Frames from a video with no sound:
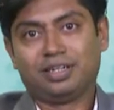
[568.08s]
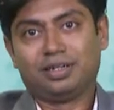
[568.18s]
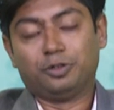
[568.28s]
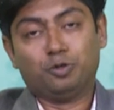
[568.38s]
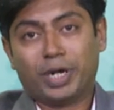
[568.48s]

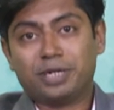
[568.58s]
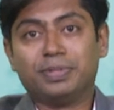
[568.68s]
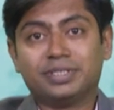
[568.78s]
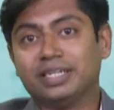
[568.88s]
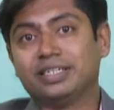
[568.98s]
you might be
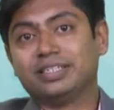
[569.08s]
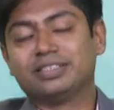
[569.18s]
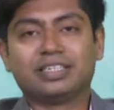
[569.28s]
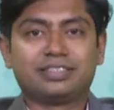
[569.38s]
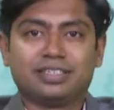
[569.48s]
thinking
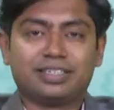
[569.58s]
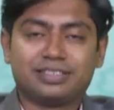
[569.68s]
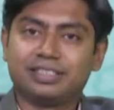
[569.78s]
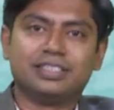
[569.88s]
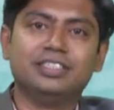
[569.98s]
that, sir, as a
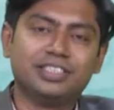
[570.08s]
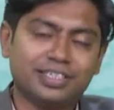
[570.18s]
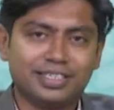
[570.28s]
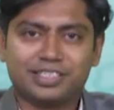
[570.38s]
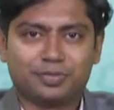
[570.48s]
teacher,
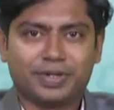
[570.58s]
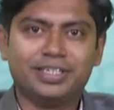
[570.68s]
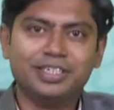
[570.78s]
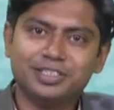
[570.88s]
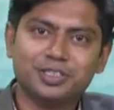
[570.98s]
it's very
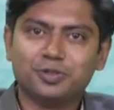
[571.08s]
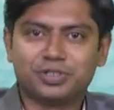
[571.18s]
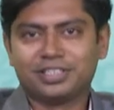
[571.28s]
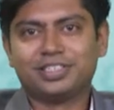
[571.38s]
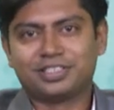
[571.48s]
easy to
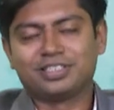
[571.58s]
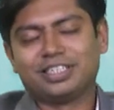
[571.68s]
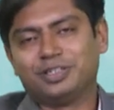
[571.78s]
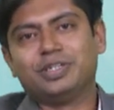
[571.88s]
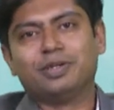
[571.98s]
suggest,
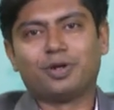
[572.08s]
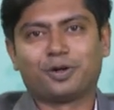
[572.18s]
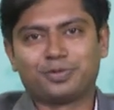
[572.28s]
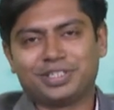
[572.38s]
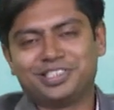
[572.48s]
give a lot of
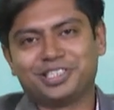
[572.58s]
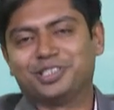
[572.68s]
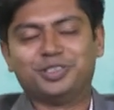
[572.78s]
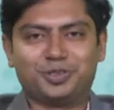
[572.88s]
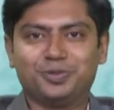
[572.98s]

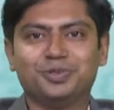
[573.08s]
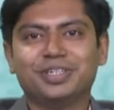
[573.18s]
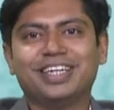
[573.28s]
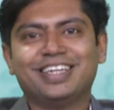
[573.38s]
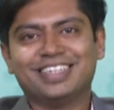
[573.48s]
suggestions to
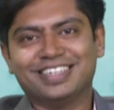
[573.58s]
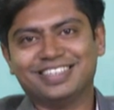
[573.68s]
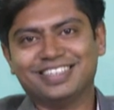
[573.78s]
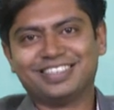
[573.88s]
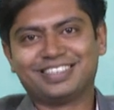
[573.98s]

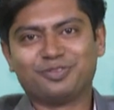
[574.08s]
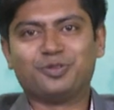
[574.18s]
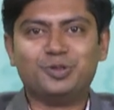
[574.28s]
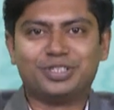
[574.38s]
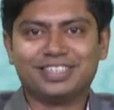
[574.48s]
the
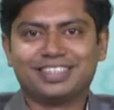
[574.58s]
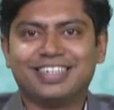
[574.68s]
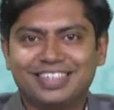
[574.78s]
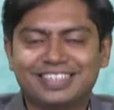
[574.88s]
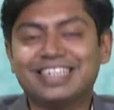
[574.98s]
future
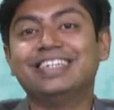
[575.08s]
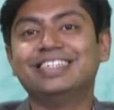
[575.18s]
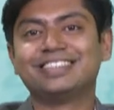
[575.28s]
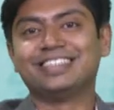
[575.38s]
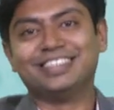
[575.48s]

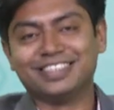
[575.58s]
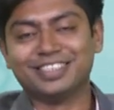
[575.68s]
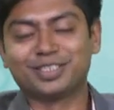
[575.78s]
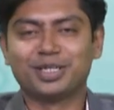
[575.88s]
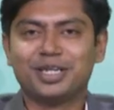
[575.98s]
trainees,
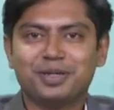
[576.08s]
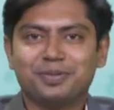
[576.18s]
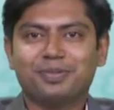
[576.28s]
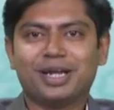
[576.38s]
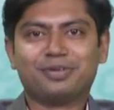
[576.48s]
teachers.
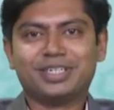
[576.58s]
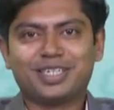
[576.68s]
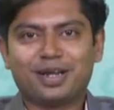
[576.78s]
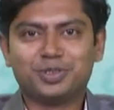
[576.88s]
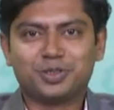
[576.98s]
But when it
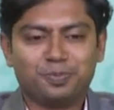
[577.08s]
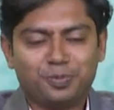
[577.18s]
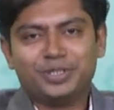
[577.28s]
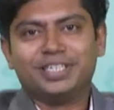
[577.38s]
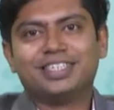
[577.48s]
comes to
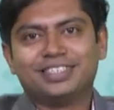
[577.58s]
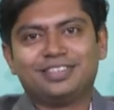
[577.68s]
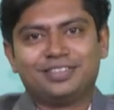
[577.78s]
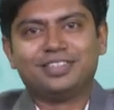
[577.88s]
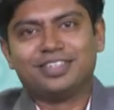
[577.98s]
putting in
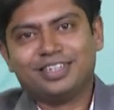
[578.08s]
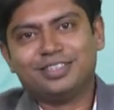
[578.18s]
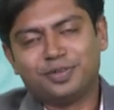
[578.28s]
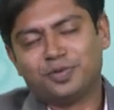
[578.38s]
and